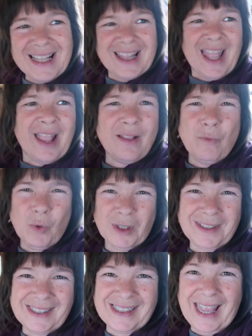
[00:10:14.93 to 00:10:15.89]
Glenn
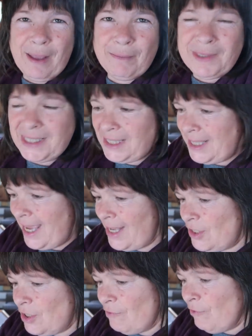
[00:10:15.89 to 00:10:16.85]
wants to empty the
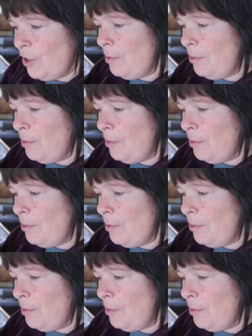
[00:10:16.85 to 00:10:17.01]
engine